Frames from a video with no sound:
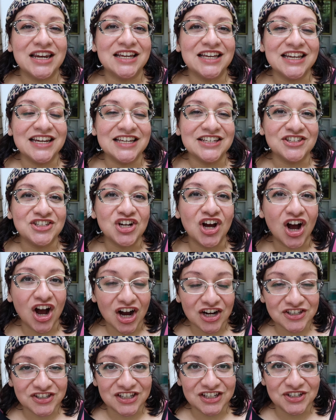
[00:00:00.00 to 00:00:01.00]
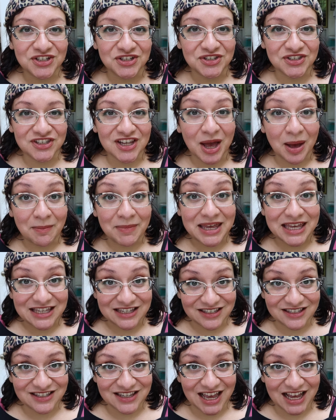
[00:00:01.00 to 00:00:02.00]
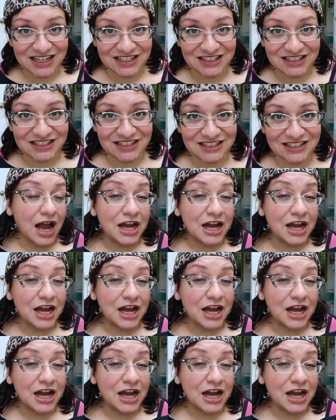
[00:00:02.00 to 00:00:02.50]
and it is toxic to some insects.